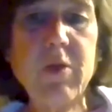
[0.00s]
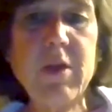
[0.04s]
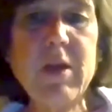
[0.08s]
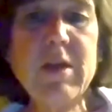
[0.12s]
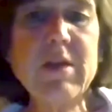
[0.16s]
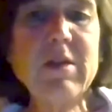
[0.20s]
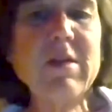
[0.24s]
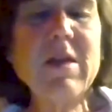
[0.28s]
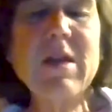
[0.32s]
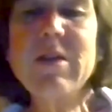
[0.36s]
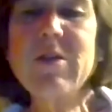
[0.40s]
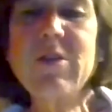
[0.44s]

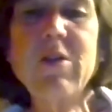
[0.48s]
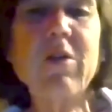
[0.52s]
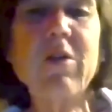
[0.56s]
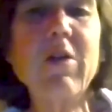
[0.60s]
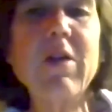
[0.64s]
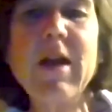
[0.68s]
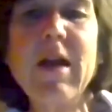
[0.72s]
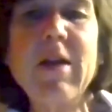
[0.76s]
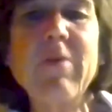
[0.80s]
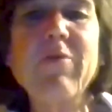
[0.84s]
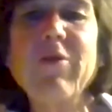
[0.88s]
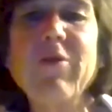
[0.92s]
These things
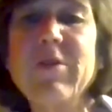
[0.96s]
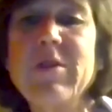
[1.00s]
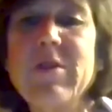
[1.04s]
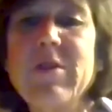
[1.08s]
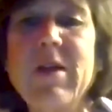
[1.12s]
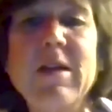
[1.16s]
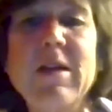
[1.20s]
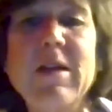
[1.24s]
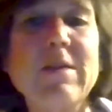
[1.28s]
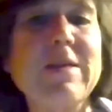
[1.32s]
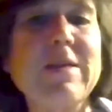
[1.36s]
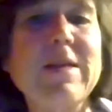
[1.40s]
aren't
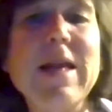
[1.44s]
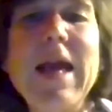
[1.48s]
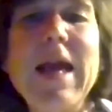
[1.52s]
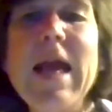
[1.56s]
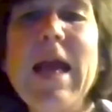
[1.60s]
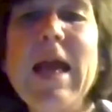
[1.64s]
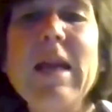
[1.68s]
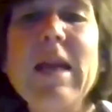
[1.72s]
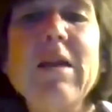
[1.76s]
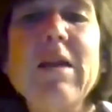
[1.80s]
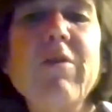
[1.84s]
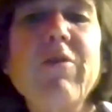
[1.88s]
emphasized in
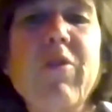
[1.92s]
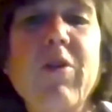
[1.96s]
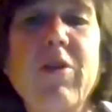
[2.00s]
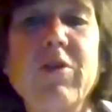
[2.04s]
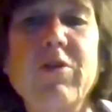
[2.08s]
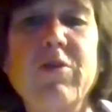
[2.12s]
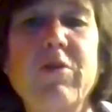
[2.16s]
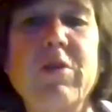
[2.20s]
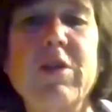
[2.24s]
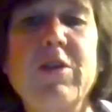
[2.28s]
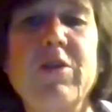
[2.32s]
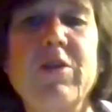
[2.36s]
any of our
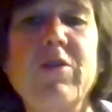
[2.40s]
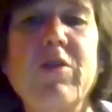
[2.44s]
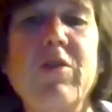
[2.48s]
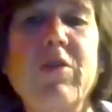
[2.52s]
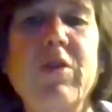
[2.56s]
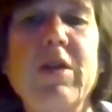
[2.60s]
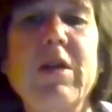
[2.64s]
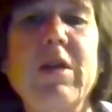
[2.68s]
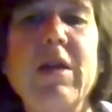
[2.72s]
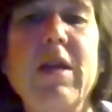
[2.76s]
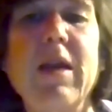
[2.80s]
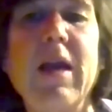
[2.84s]

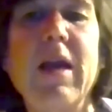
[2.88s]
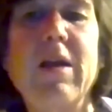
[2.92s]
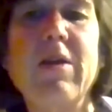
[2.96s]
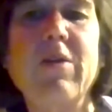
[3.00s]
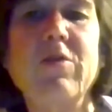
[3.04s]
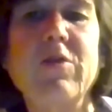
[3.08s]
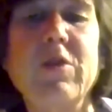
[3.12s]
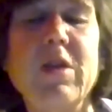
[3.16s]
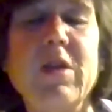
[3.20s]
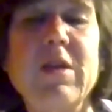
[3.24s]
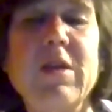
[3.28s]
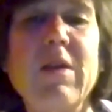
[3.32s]
traditional
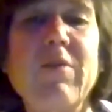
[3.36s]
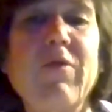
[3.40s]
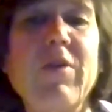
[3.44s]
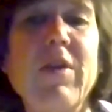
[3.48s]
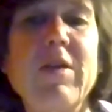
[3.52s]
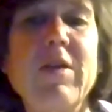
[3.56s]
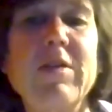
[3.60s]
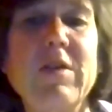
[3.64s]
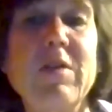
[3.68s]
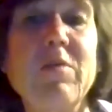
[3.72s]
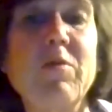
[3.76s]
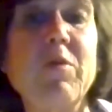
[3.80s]
indicators, and yet
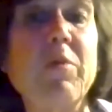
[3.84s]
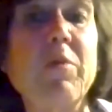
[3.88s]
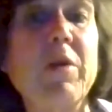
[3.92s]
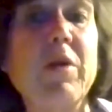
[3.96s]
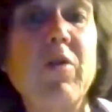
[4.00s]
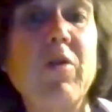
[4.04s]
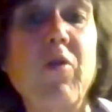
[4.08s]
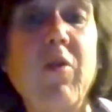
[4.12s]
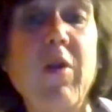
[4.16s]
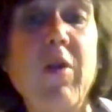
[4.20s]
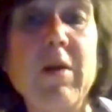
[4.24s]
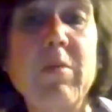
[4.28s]
they seem to be
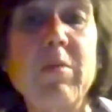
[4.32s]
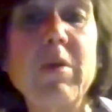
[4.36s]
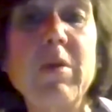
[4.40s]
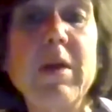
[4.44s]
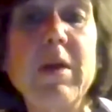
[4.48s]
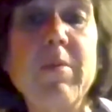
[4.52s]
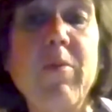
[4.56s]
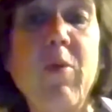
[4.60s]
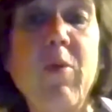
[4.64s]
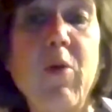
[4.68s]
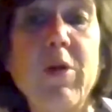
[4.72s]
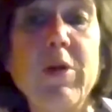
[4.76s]

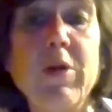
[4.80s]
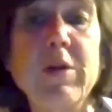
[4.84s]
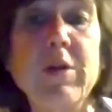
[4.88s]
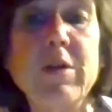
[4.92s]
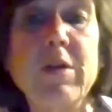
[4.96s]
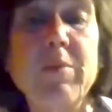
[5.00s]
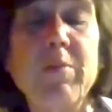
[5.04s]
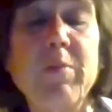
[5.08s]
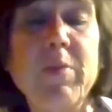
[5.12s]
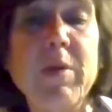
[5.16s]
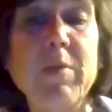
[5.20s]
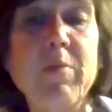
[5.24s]
incredibly important
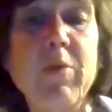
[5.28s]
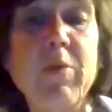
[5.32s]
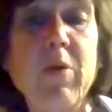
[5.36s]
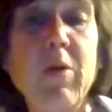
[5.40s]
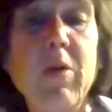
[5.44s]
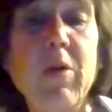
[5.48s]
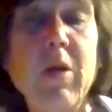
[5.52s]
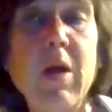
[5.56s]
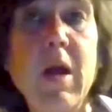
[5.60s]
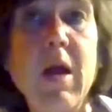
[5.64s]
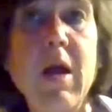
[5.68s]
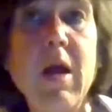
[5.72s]
to
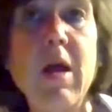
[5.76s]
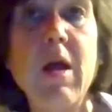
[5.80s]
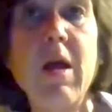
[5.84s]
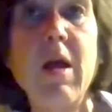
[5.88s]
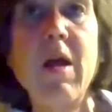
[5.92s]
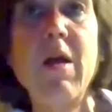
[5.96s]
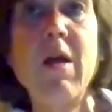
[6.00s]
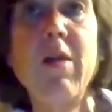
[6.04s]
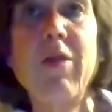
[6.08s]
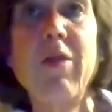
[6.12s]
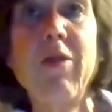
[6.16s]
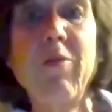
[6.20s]
people
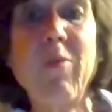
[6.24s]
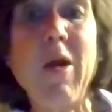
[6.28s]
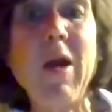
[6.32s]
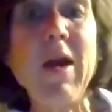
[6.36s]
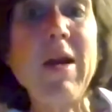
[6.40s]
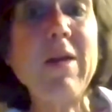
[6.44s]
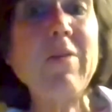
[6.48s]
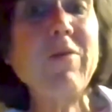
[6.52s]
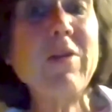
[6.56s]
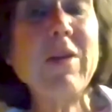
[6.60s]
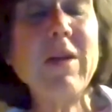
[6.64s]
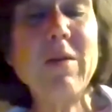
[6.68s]

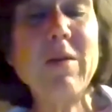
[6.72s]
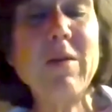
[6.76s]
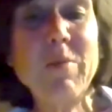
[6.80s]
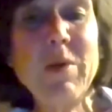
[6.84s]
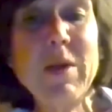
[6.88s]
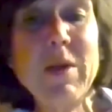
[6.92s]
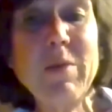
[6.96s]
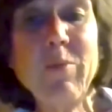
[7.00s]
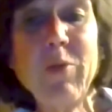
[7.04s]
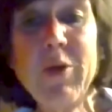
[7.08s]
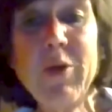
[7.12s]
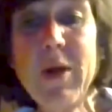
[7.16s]
thriving and
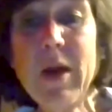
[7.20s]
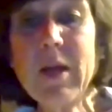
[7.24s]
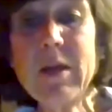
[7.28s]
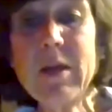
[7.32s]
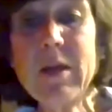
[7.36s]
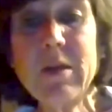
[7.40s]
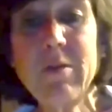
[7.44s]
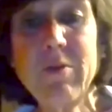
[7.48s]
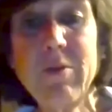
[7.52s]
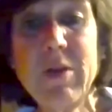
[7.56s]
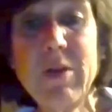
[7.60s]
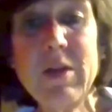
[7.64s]
being
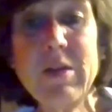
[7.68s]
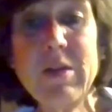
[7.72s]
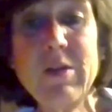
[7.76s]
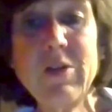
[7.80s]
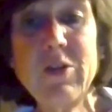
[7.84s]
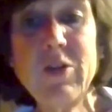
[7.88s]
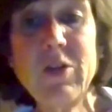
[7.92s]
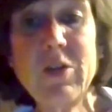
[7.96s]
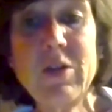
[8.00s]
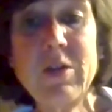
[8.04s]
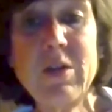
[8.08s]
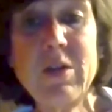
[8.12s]
productive. It
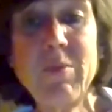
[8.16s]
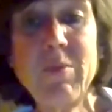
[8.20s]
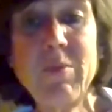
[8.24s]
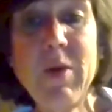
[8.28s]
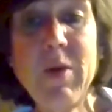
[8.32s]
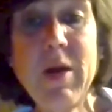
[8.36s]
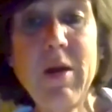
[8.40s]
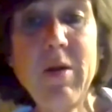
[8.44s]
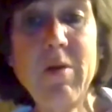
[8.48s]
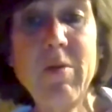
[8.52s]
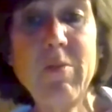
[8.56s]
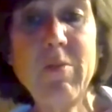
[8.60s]
isn't just
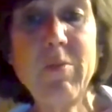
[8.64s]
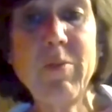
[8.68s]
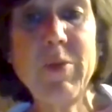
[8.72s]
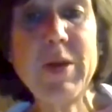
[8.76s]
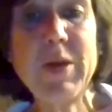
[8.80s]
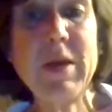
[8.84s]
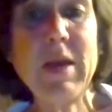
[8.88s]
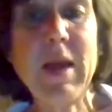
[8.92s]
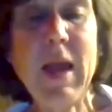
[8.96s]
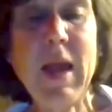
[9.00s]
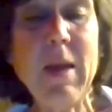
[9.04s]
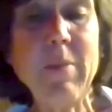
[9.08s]
about
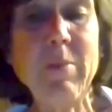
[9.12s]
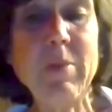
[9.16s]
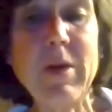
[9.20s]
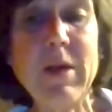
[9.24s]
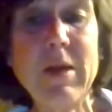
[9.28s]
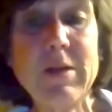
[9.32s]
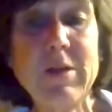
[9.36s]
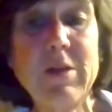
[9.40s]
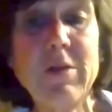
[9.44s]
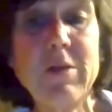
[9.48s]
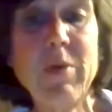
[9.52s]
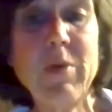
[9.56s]
being happy,
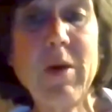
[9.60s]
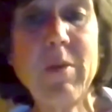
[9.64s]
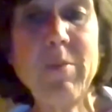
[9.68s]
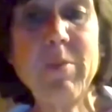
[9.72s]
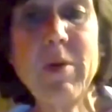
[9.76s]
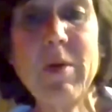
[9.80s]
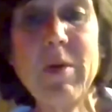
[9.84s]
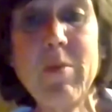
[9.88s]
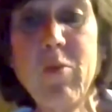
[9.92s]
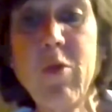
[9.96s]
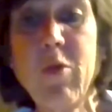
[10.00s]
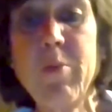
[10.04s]
it's about
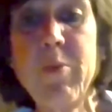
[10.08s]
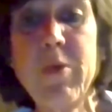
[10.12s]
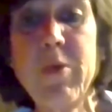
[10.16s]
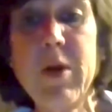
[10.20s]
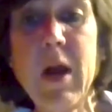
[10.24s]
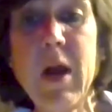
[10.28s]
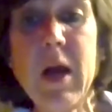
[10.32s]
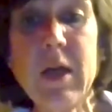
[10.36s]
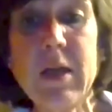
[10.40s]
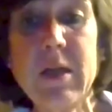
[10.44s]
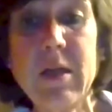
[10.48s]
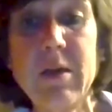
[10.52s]
being more
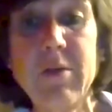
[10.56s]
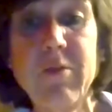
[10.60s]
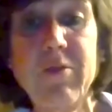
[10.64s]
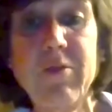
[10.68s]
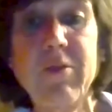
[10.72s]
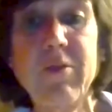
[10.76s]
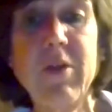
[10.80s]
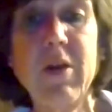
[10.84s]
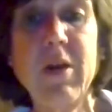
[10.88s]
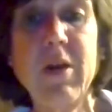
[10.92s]
productive.